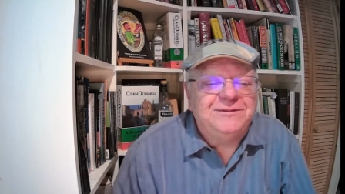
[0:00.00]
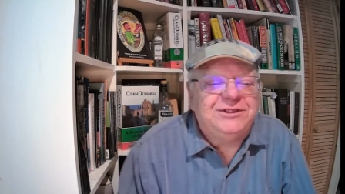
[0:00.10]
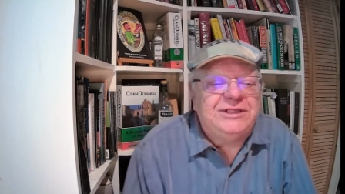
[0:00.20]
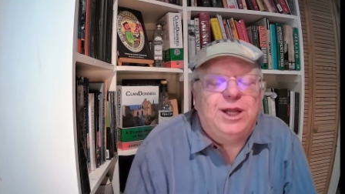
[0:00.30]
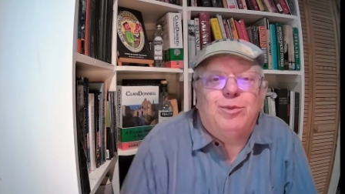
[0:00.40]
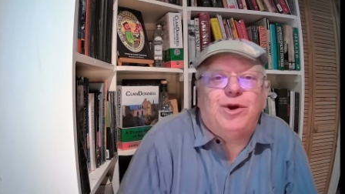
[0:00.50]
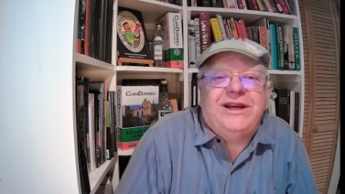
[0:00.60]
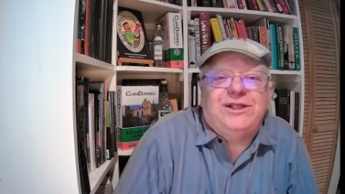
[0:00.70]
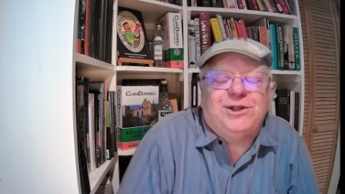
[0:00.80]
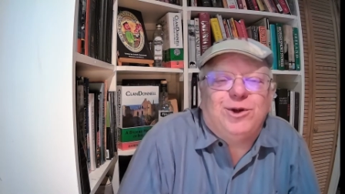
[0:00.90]

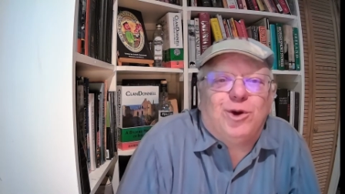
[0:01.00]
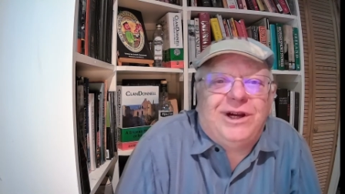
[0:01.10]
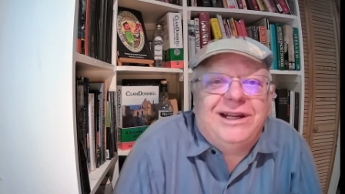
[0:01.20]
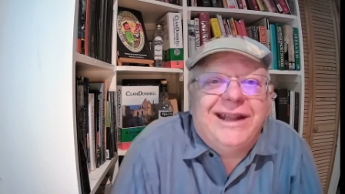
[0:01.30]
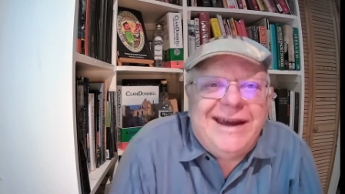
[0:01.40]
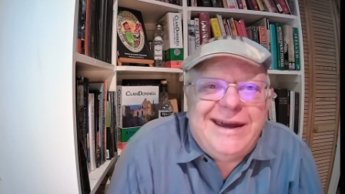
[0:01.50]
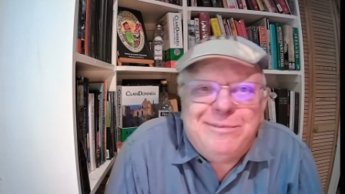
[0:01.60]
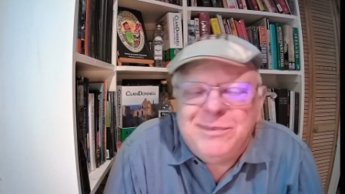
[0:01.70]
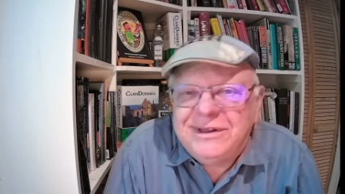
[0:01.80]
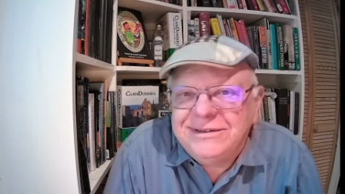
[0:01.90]
celebration or
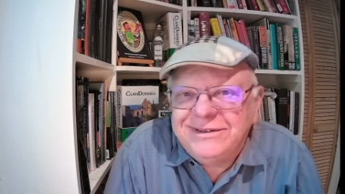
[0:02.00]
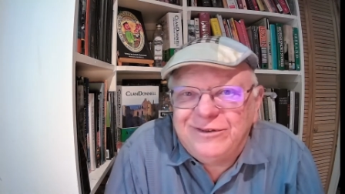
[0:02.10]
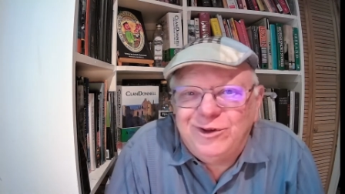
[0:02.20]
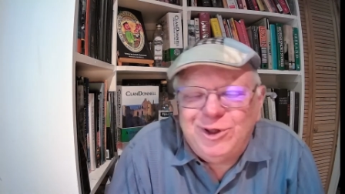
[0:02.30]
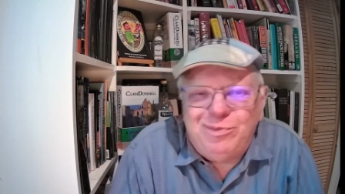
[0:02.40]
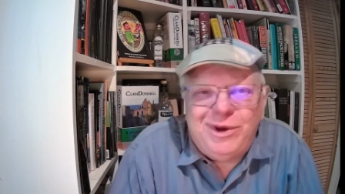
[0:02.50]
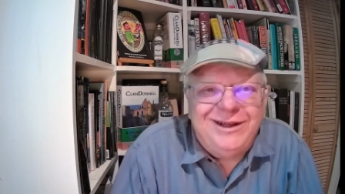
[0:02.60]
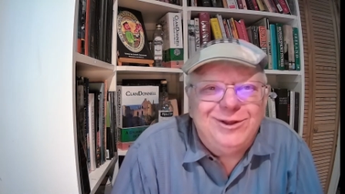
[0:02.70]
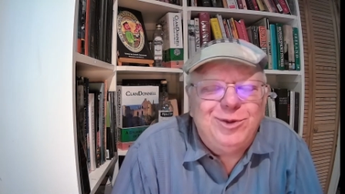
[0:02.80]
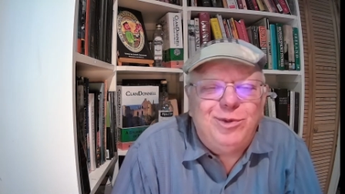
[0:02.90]
claim of
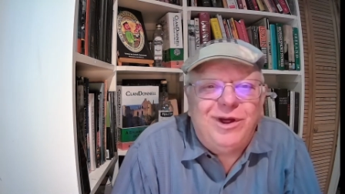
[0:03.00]
independence